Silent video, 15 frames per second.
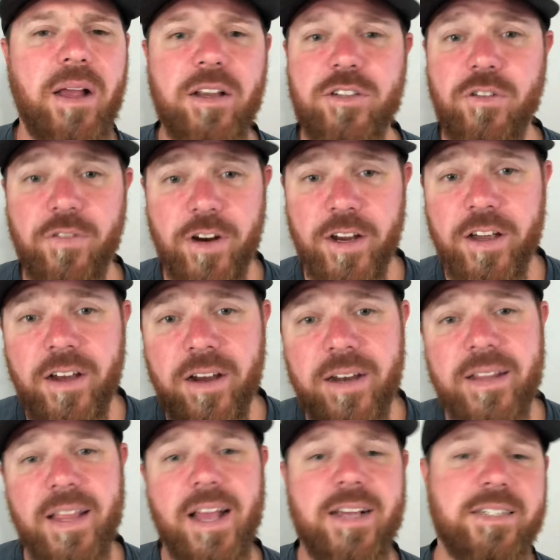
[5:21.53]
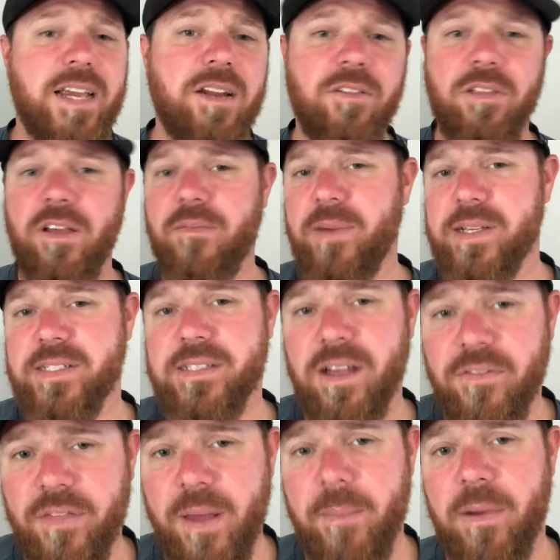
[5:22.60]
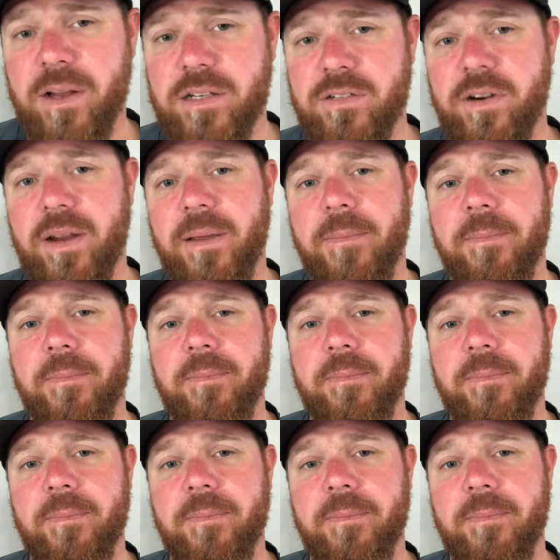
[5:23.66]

going to do very good at that because I don't love myself that much, right?